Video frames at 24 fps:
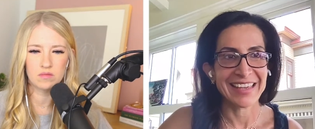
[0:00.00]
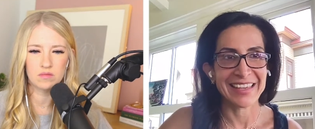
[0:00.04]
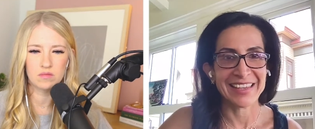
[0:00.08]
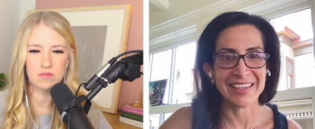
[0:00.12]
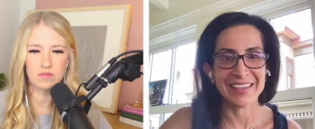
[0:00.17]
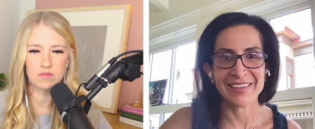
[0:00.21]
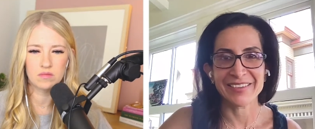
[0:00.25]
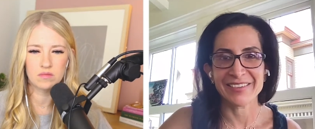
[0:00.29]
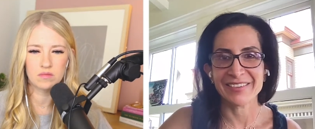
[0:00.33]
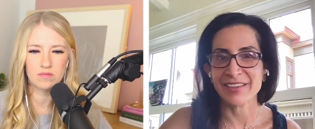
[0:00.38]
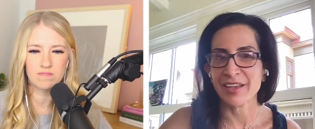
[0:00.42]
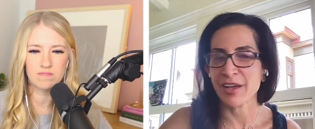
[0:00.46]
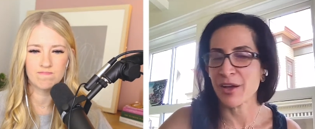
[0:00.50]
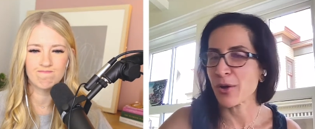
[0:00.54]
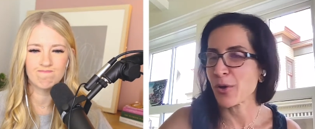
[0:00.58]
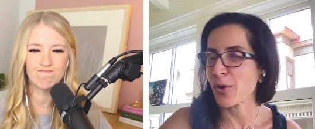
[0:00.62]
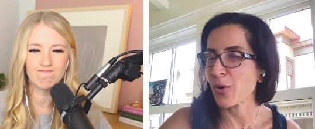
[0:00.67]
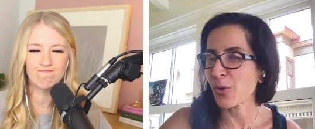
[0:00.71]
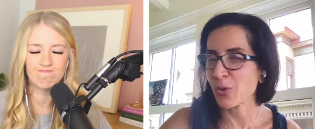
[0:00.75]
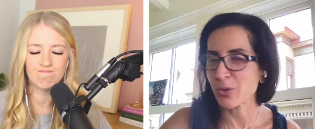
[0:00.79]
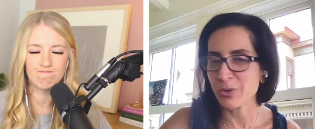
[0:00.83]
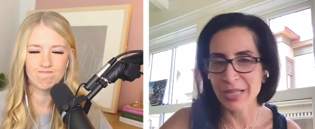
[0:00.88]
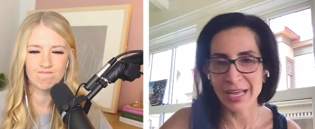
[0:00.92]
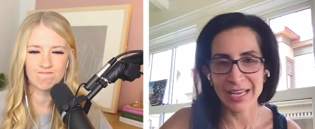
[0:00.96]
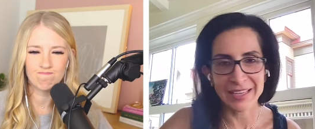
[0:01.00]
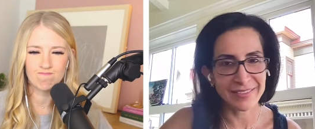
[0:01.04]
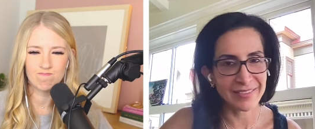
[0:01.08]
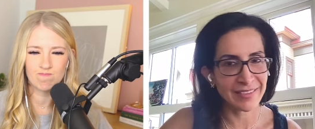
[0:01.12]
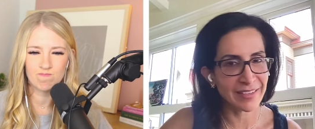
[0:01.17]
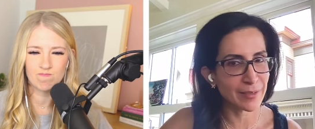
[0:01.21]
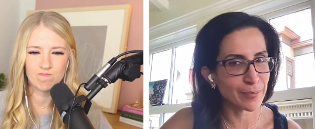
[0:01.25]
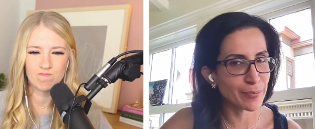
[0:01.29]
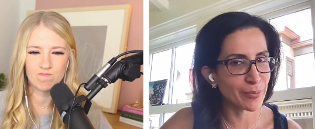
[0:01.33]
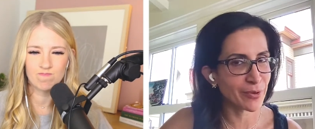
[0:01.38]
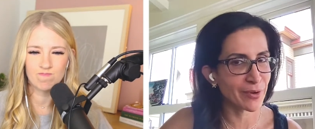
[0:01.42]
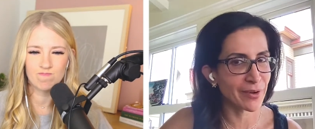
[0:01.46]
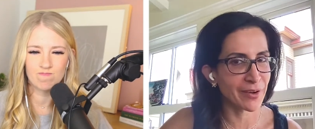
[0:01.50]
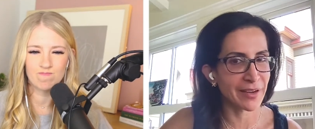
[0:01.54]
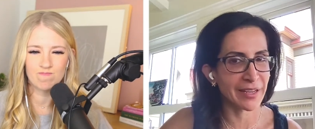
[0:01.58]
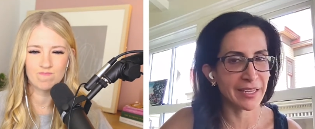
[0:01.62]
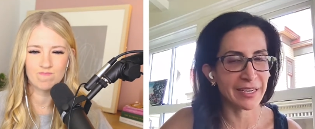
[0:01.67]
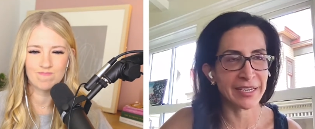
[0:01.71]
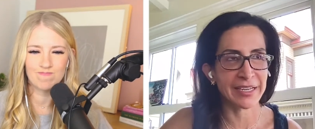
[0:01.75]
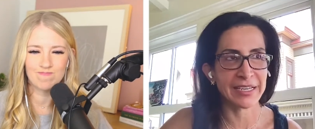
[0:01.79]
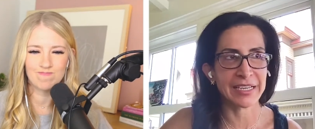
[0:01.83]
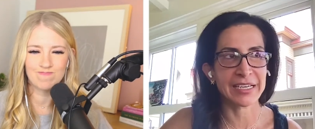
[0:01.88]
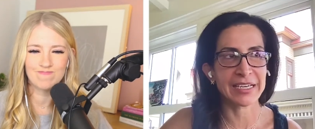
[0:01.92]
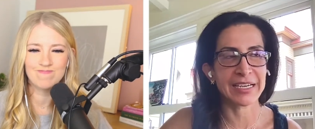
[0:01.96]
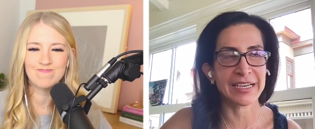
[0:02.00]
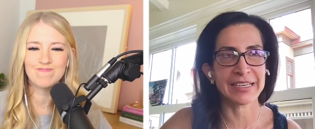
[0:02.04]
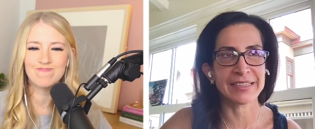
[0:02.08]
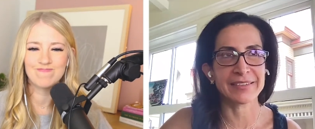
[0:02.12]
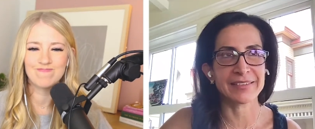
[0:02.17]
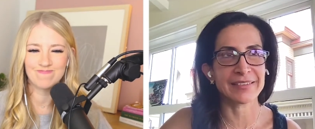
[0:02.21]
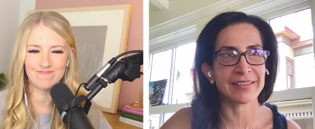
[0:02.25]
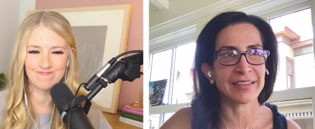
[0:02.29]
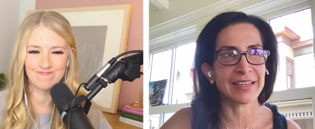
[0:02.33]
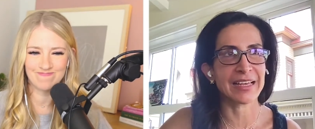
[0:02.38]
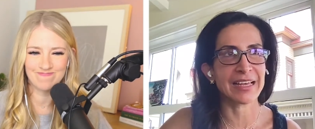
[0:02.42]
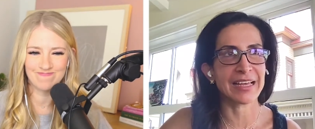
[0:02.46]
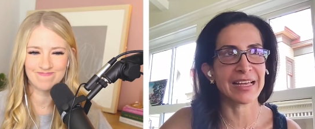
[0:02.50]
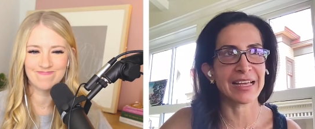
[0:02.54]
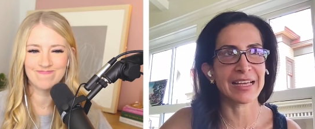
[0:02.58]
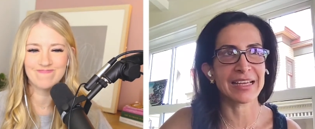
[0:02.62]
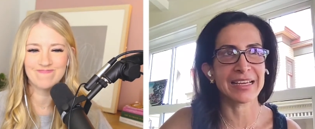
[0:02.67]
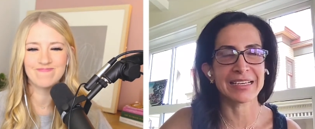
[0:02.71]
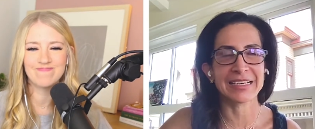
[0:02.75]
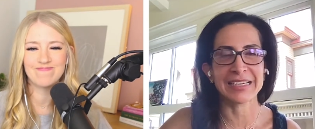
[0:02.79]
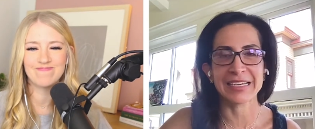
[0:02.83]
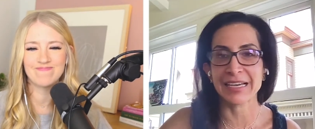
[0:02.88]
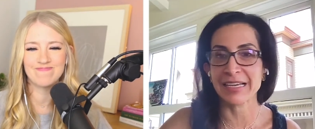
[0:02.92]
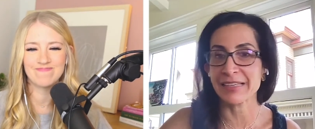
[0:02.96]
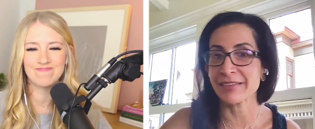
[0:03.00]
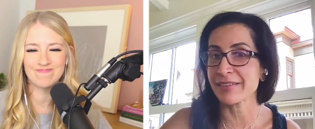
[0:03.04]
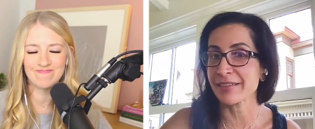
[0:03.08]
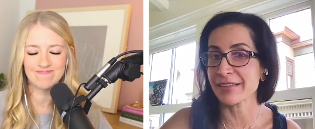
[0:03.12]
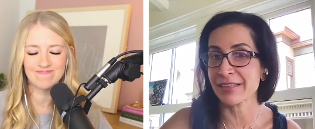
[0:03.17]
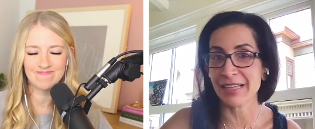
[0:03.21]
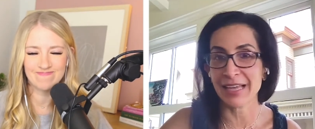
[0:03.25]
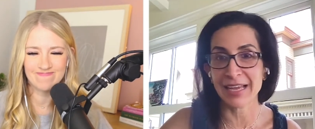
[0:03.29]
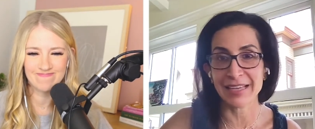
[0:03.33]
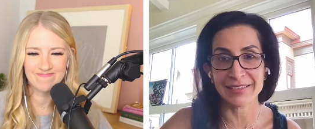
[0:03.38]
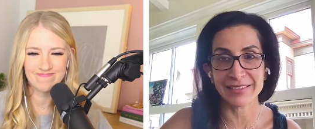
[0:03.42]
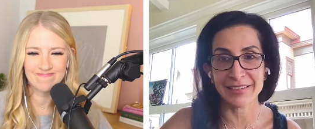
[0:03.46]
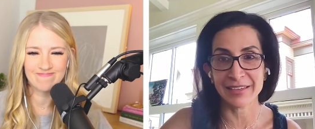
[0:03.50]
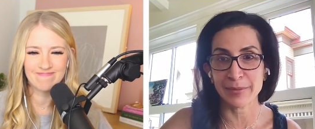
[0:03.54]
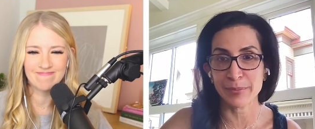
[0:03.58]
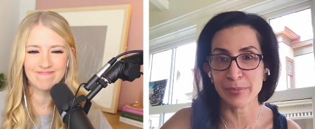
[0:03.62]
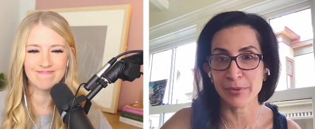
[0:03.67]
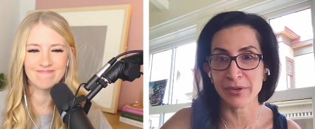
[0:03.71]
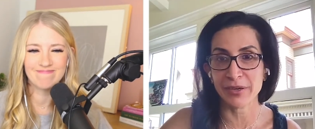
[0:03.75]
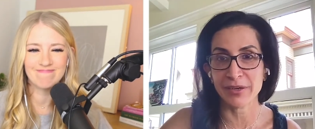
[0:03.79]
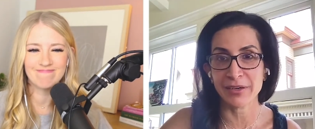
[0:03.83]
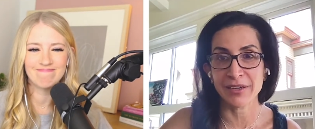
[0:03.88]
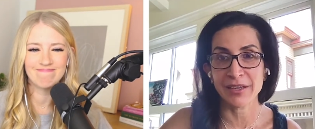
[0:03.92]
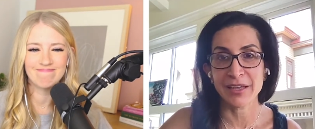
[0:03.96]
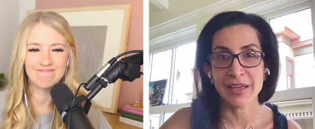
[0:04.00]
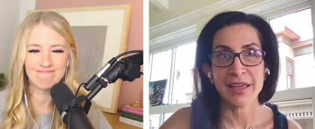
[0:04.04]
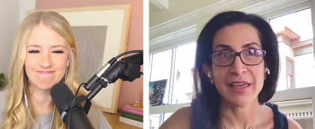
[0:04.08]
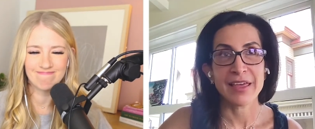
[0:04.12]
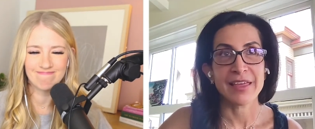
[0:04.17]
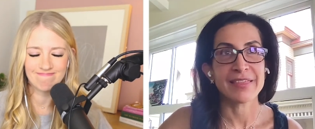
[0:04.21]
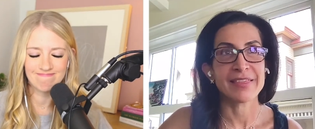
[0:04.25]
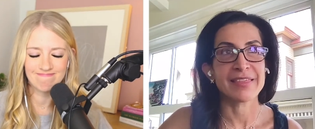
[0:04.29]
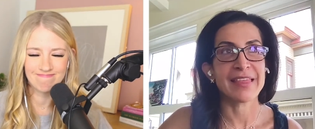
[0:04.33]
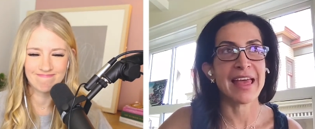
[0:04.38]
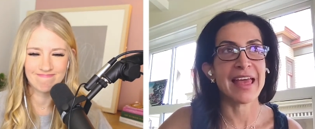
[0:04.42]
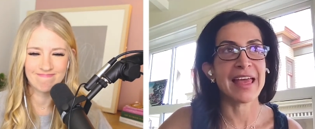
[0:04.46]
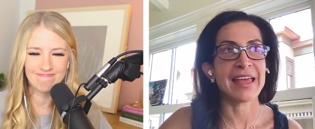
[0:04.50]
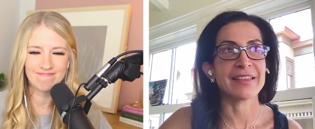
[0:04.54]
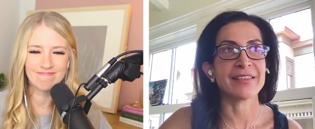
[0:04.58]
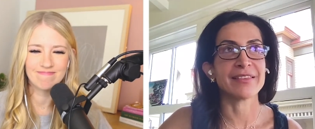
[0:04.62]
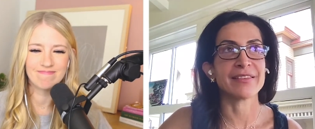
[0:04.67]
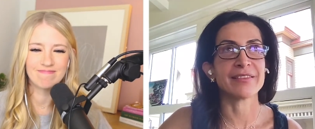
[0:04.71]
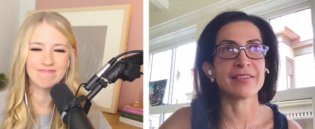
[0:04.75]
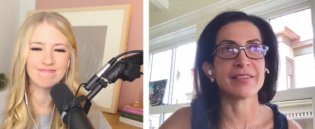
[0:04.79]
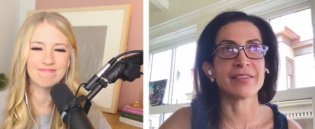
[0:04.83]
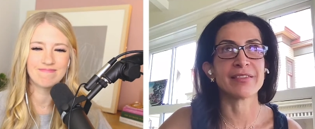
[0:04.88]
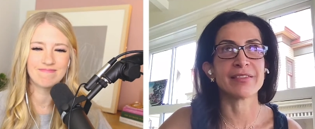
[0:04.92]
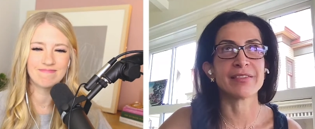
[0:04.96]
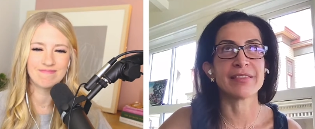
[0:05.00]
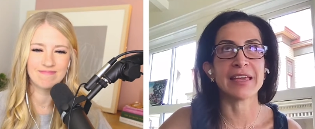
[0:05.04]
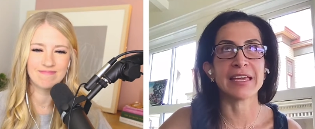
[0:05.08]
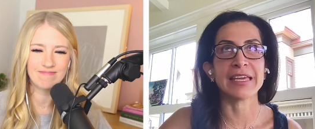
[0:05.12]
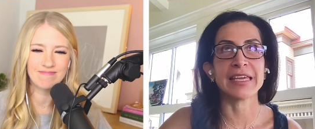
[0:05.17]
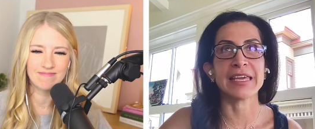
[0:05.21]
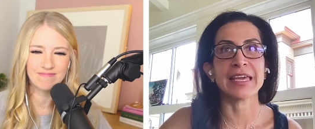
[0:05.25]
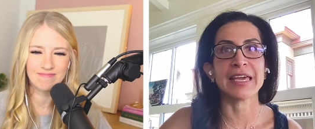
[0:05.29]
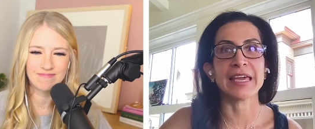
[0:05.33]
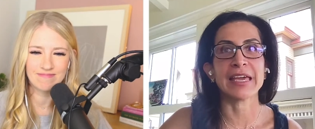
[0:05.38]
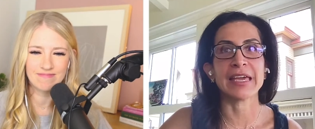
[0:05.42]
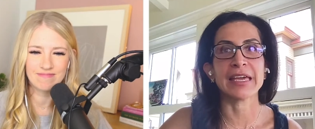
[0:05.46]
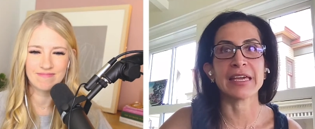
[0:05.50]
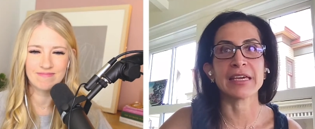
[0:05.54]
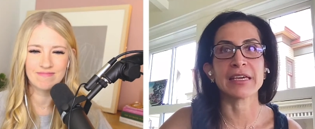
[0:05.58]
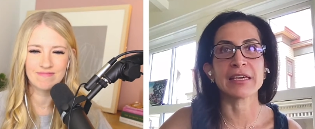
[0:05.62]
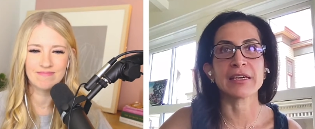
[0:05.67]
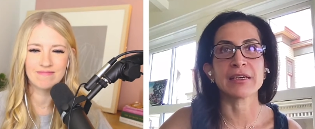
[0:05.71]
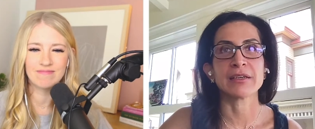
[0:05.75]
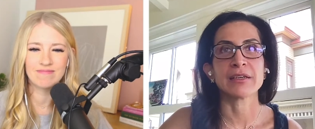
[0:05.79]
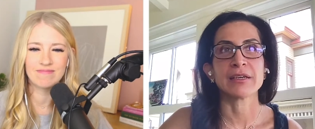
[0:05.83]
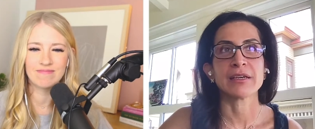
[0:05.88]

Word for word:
Speaker 1: is a whole lot deeper and it cuts cuts a lot deeper than thinking,